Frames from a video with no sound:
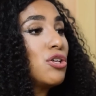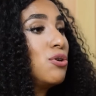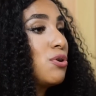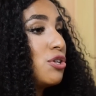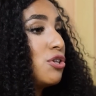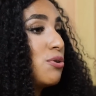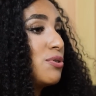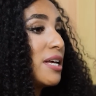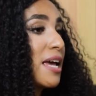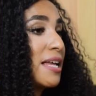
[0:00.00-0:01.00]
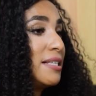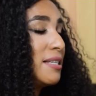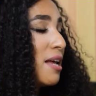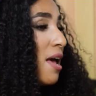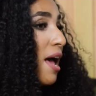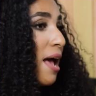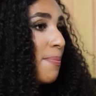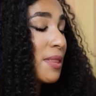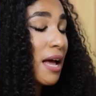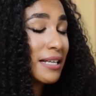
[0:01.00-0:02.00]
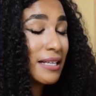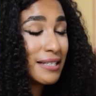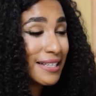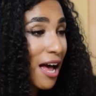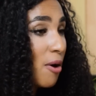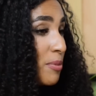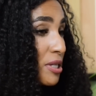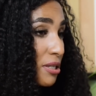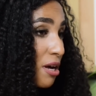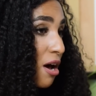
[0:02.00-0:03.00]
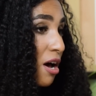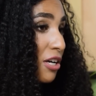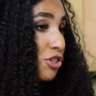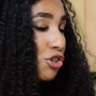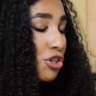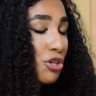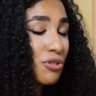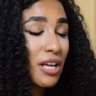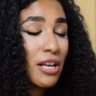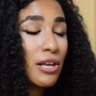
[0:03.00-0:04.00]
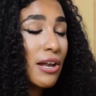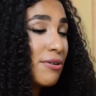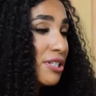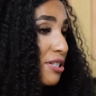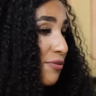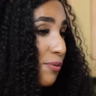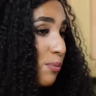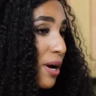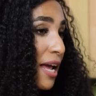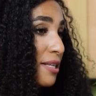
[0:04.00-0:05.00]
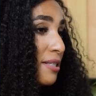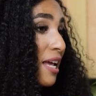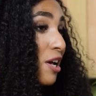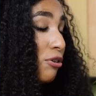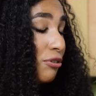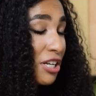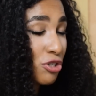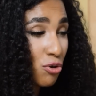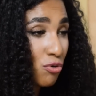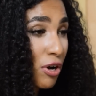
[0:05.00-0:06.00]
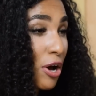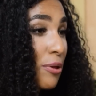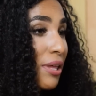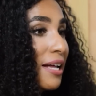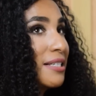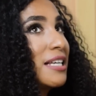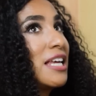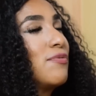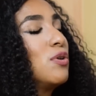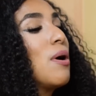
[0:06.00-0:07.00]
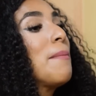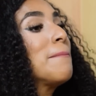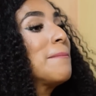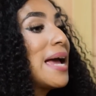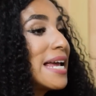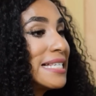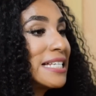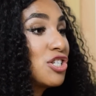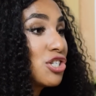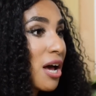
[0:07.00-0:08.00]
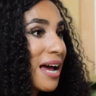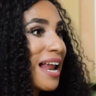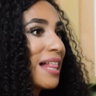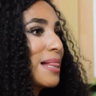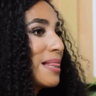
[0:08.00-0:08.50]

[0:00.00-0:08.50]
You can use it as a scalp massage. You can use it in loads of different ways to increase your growth and to give you amazing shine and